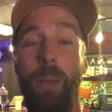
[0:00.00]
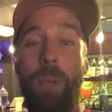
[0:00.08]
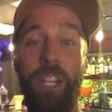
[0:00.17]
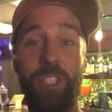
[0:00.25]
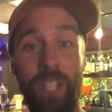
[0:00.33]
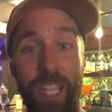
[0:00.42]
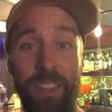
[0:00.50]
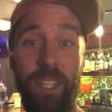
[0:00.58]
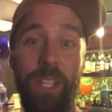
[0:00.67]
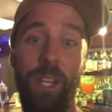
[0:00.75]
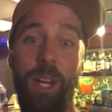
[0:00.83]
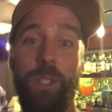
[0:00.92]
I'm actually in The
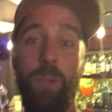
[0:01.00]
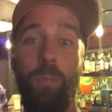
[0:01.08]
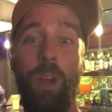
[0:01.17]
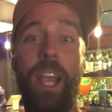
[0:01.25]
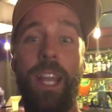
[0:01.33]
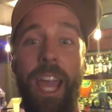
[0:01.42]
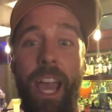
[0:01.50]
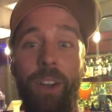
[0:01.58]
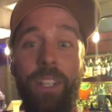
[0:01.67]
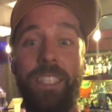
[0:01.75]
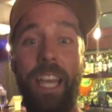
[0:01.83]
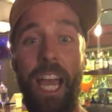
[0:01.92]
Conundrum right now.
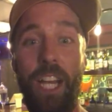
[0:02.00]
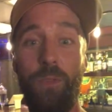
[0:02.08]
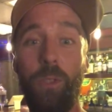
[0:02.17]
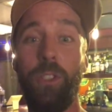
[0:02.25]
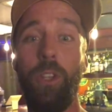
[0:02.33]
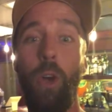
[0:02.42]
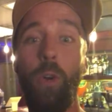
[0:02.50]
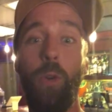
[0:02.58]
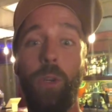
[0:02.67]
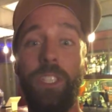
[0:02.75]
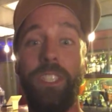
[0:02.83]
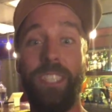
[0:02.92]
It's Asheville's
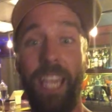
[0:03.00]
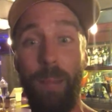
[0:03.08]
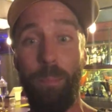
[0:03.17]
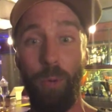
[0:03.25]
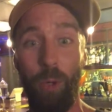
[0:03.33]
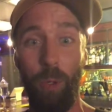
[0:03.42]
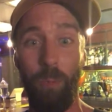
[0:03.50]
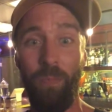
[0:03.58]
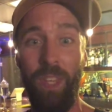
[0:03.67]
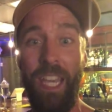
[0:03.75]
local escape room.